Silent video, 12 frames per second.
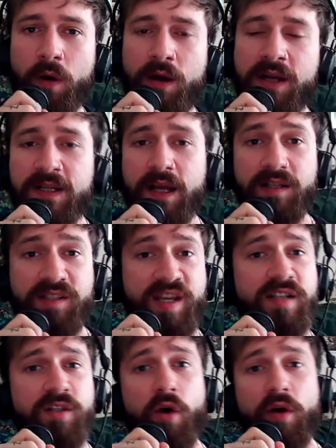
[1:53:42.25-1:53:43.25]

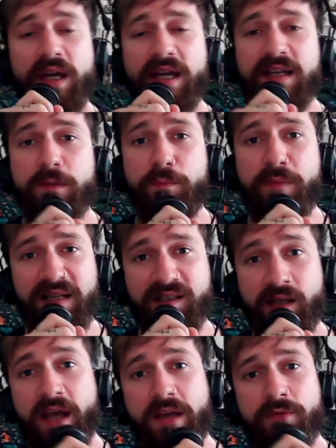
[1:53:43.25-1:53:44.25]
TikTok is
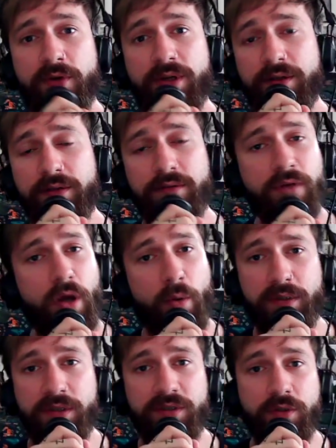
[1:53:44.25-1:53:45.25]
Mixhaven
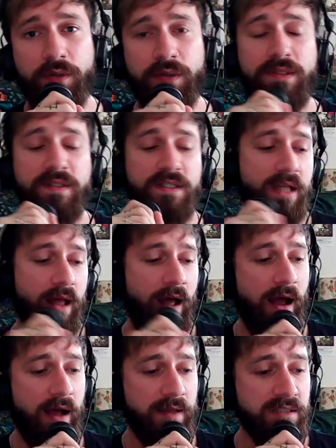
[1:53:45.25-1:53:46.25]

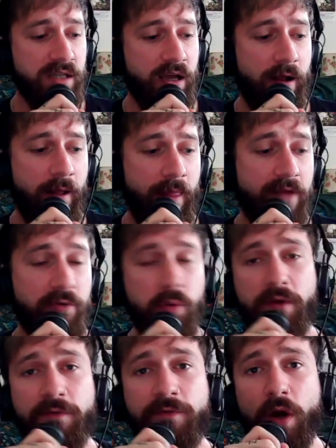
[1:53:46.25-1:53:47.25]
And if you
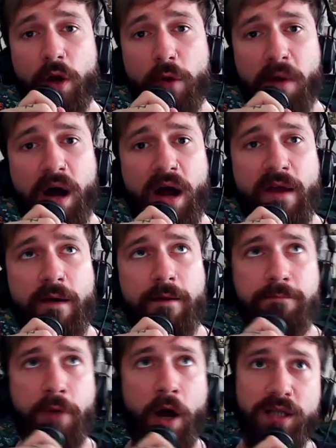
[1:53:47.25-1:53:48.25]
want to follow my
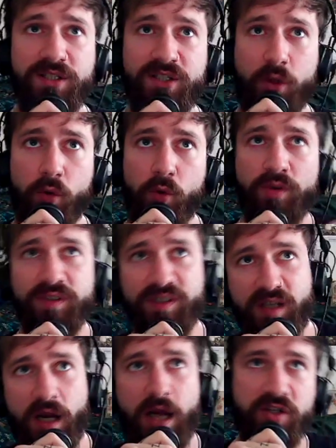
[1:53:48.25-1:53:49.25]
personal
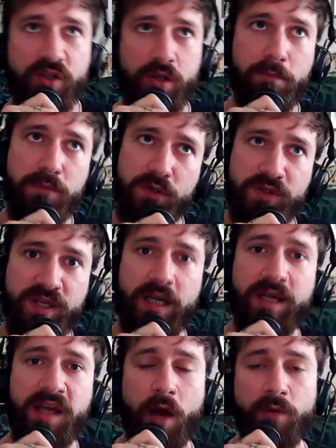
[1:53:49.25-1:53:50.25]
/ music
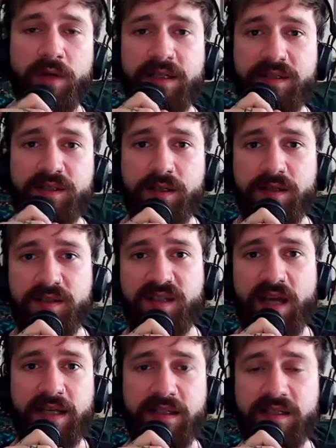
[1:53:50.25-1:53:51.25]
account, it's
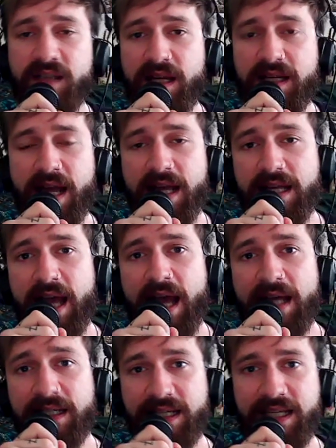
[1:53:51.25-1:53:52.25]
Zane
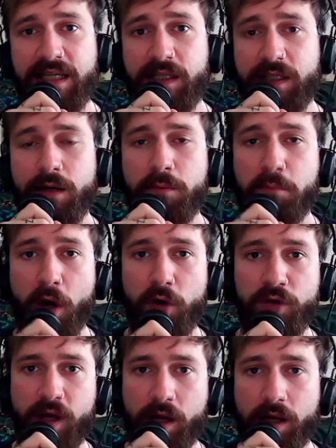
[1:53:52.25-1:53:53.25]
ZANE
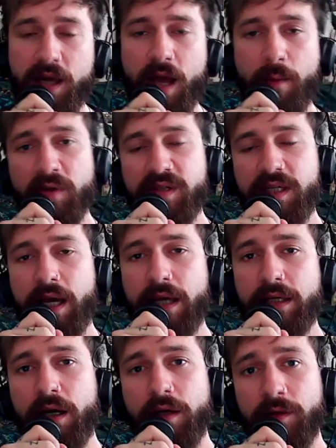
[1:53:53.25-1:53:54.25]
Moda
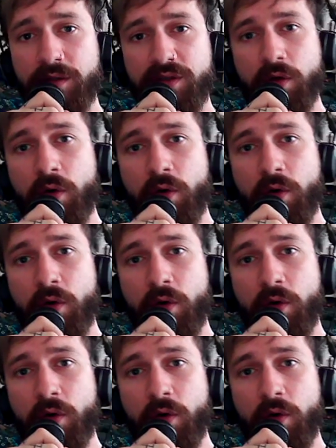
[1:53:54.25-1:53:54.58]
MODA